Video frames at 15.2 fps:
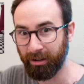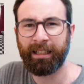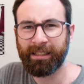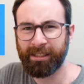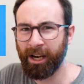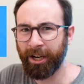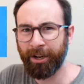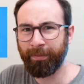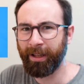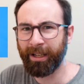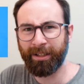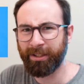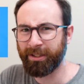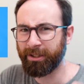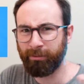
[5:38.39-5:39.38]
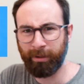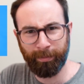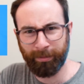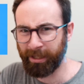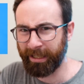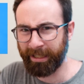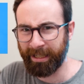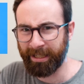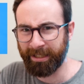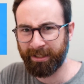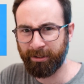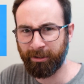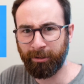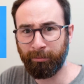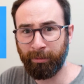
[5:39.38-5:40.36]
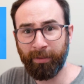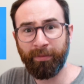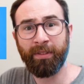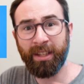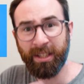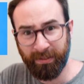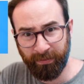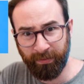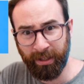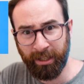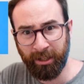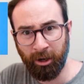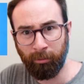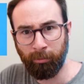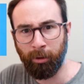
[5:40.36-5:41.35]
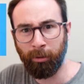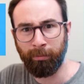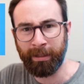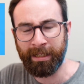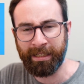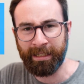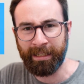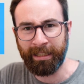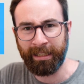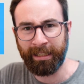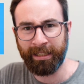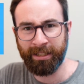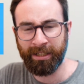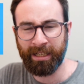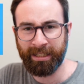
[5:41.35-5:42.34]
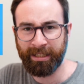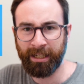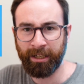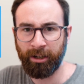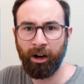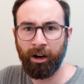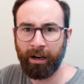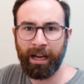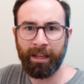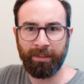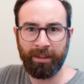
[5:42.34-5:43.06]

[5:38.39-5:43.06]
It's kind of like a script, I guess. So with this video, what we did is I said, all right,